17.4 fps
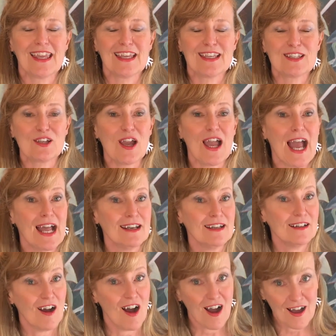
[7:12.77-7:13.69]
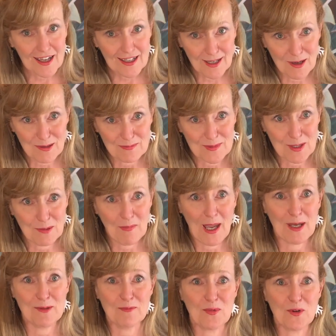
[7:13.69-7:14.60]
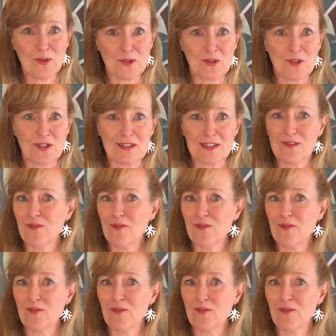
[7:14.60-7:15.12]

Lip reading: So how did I come to paint portraits?